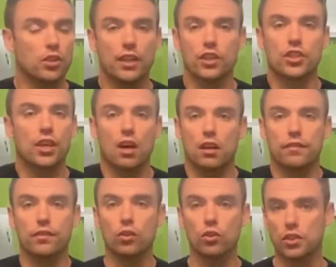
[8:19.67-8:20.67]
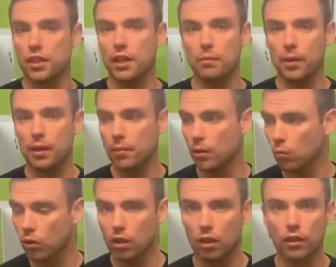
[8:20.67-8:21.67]
they just can't afford to keep people in
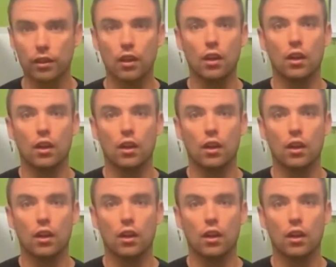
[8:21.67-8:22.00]
work